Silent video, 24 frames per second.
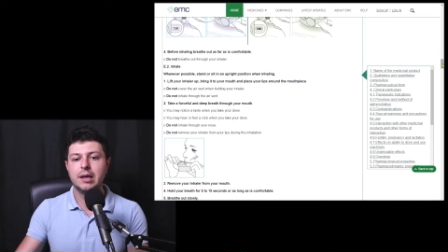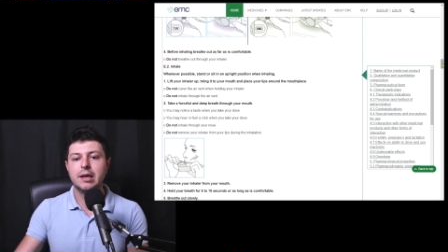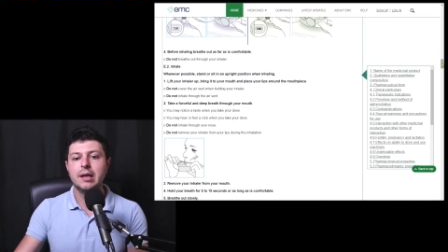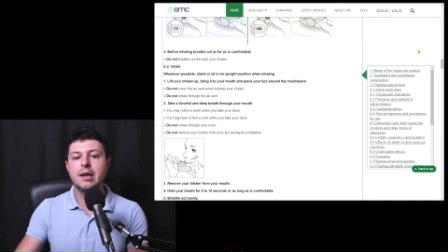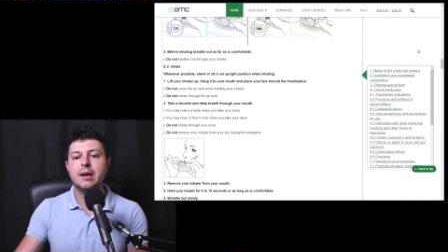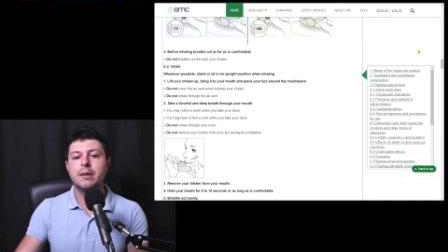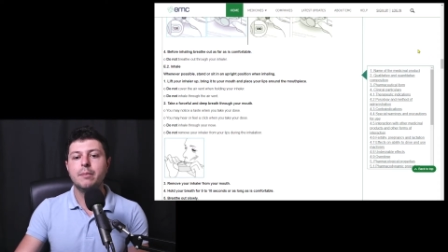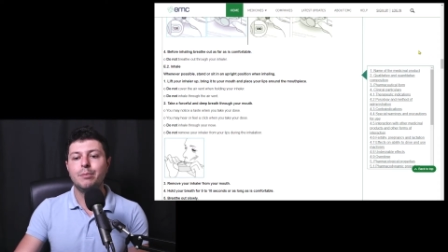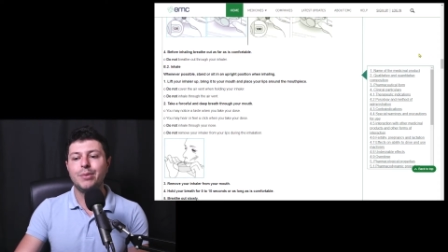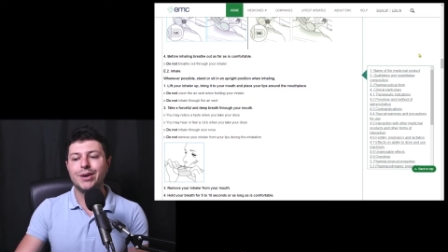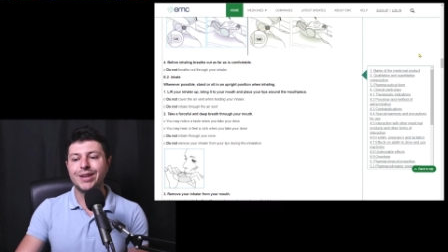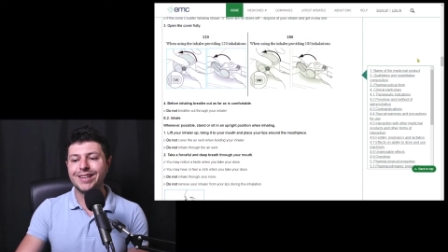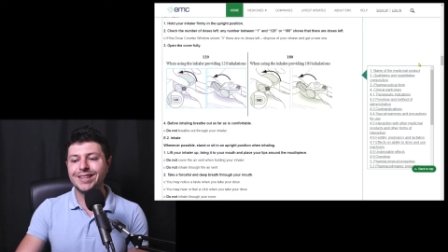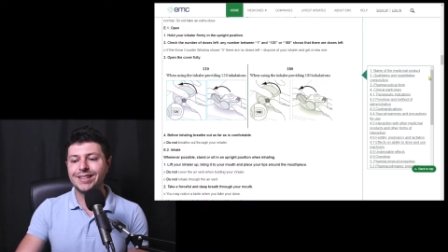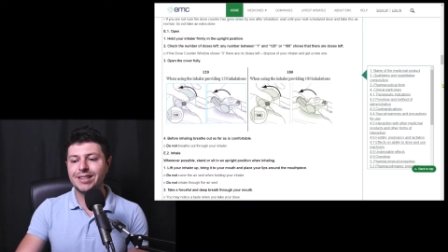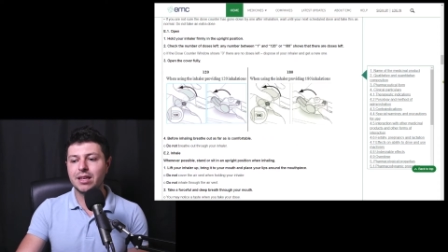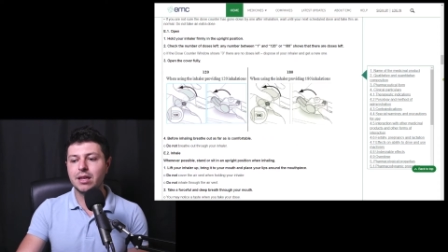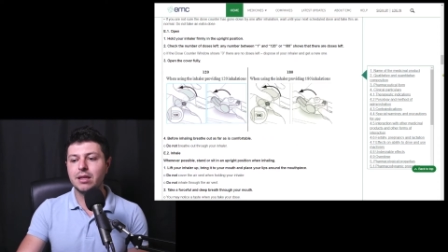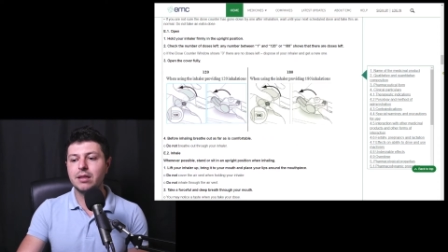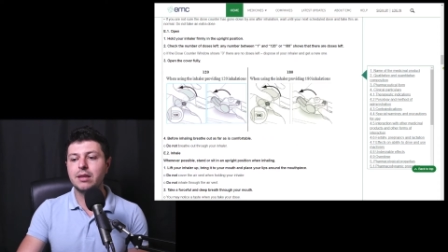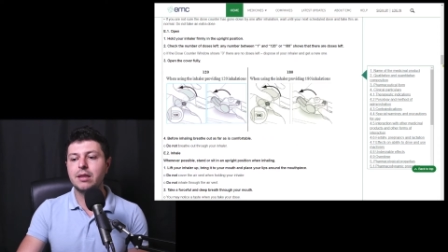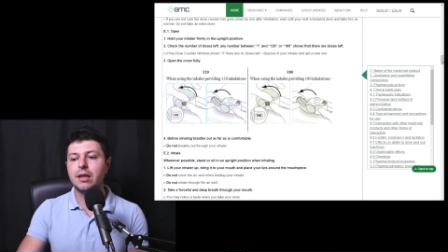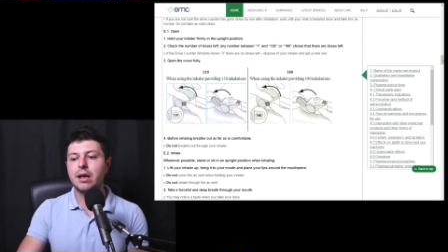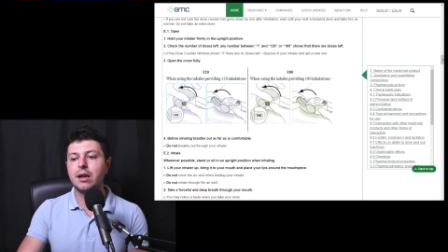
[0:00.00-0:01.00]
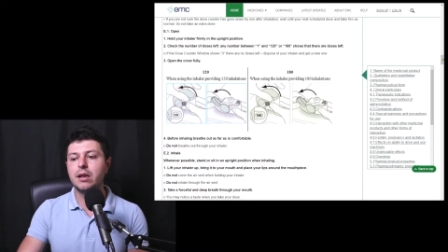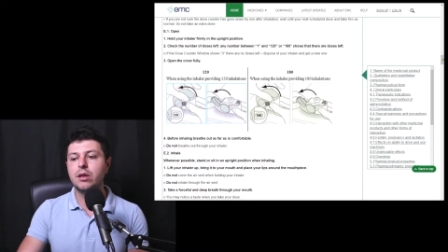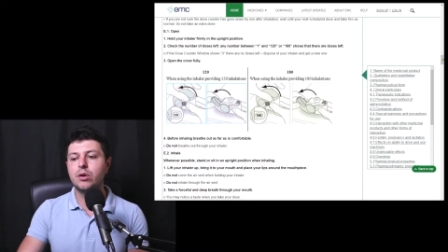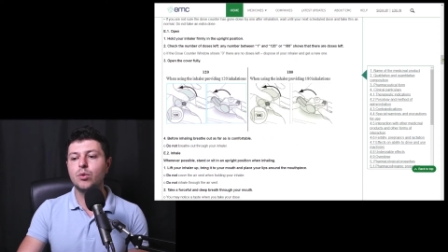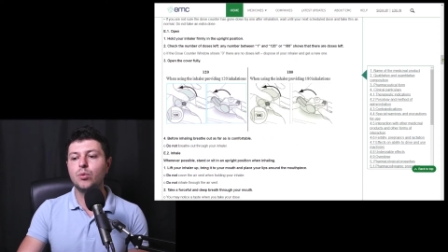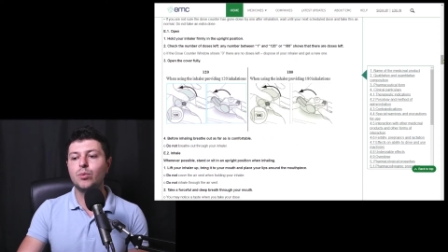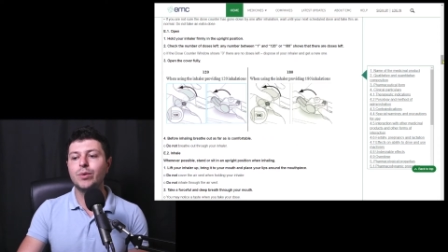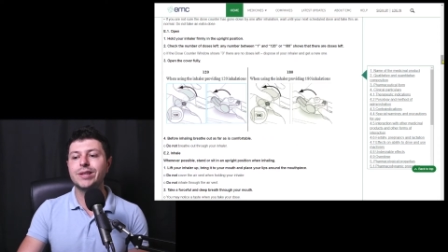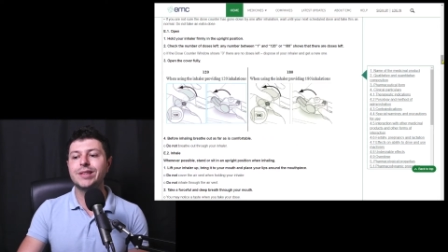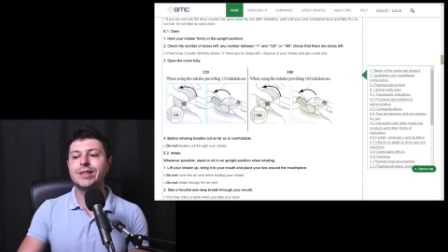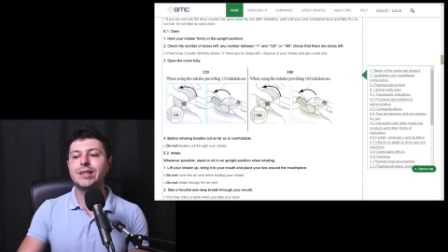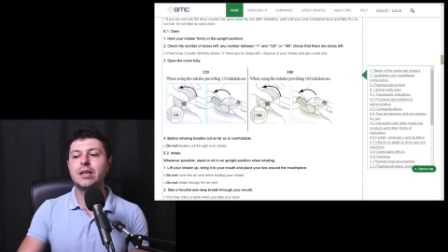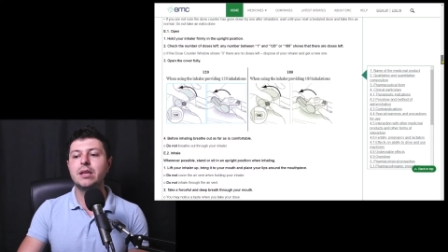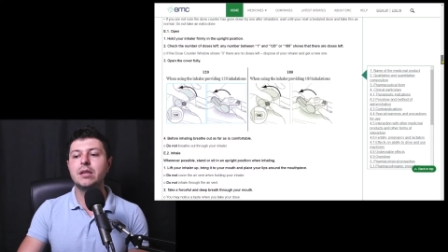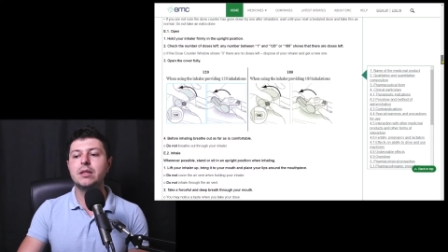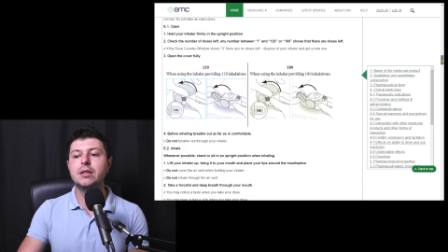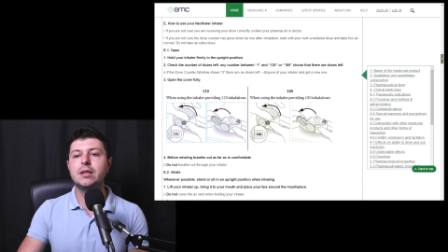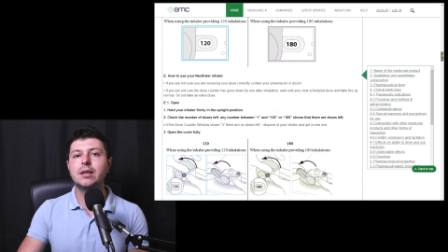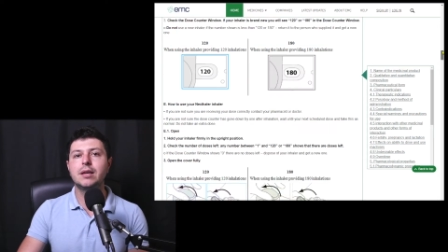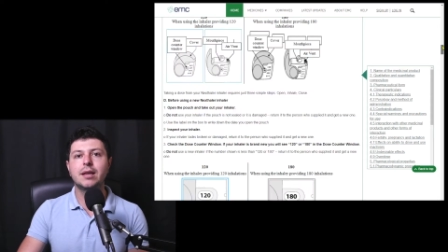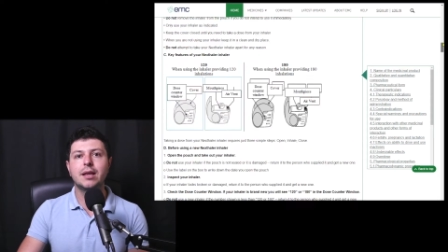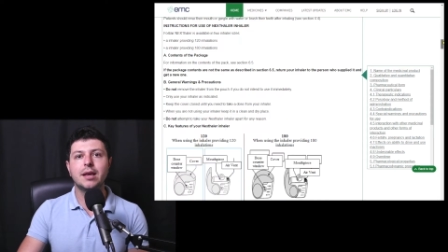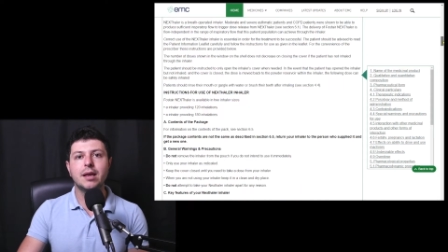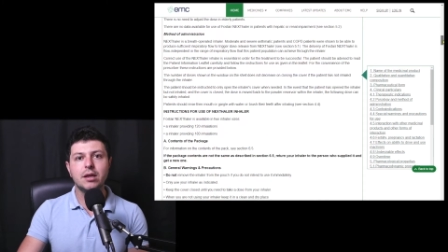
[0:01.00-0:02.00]
But it can tell you what the
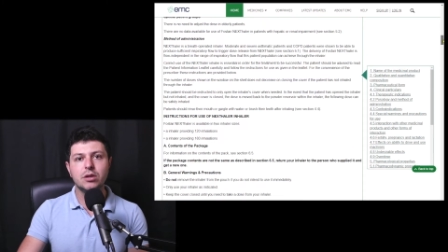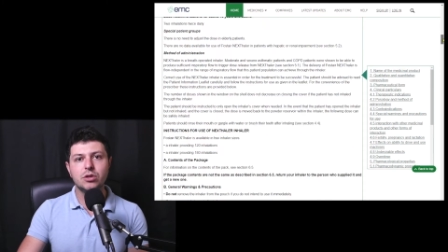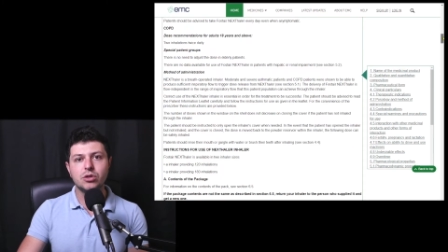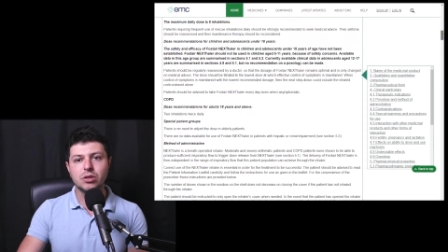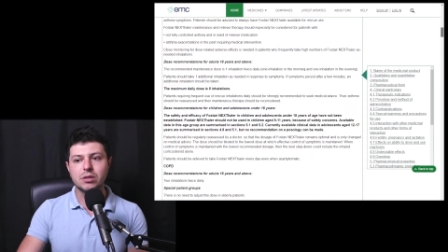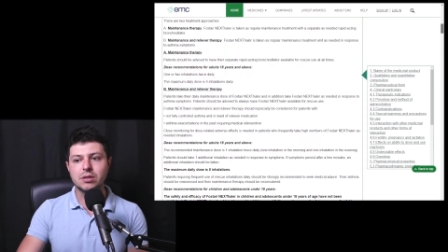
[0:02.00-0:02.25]
indications,